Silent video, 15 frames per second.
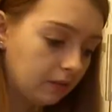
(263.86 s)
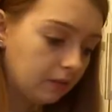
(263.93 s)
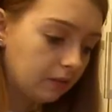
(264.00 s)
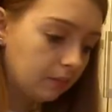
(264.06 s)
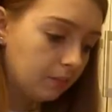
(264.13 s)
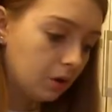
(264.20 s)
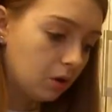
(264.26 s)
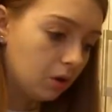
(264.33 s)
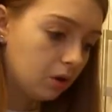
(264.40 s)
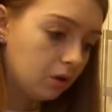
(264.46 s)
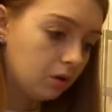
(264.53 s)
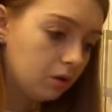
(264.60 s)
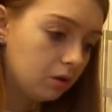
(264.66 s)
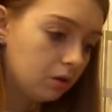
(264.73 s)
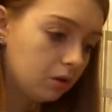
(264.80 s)
is
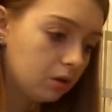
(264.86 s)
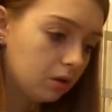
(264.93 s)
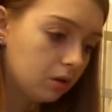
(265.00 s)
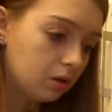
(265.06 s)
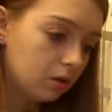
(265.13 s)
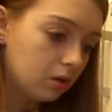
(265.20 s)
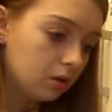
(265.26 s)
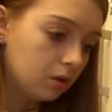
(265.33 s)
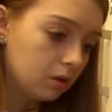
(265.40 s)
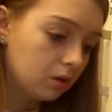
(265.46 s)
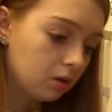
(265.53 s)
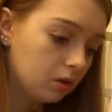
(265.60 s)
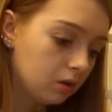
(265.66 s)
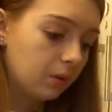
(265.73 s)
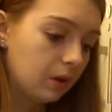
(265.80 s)
smooth.
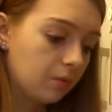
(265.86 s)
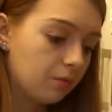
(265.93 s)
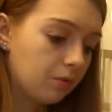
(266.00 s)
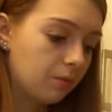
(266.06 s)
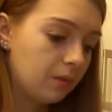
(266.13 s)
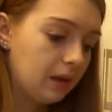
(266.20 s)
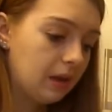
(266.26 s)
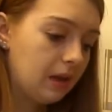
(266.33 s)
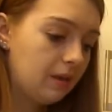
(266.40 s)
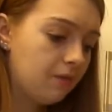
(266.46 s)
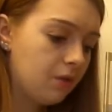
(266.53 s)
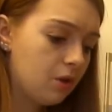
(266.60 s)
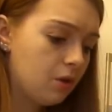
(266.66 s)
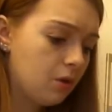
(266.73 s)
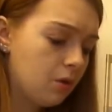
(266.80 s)
We can probably
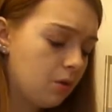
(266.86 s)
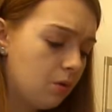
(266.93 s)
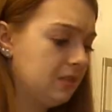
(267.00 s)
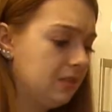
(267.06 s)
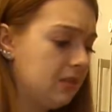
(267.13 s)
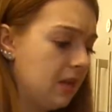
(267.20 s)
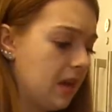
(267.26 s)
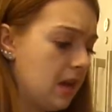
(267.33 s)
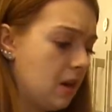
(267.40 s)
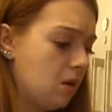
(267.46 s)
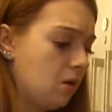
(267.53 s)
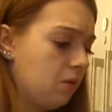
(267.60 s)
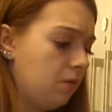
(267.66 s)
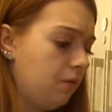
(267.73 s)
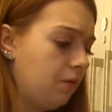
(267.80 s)
leave you
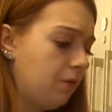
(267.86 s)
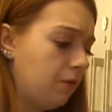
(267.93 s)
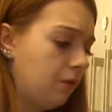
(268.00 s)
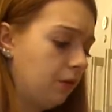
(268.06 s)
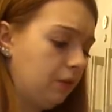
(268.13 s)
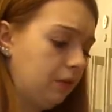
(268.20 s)
down for a